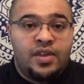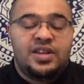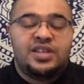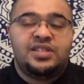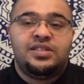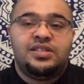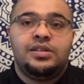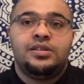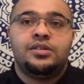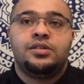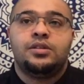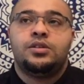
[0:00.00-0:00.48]

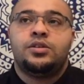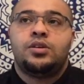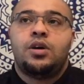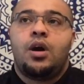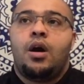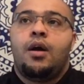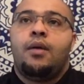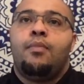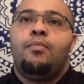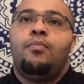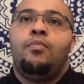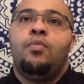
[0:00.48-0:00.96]
This is the
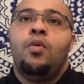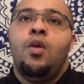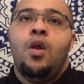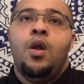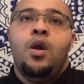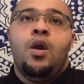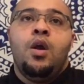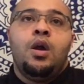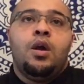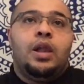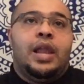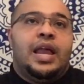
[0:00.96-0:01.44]
time,
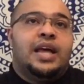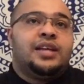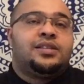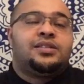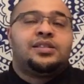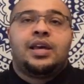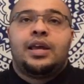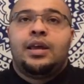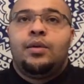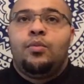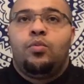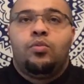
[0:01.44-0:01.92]
let's
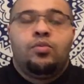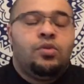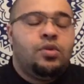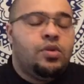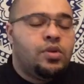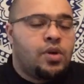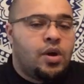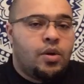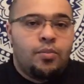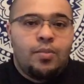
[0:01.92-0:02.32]
say, you know,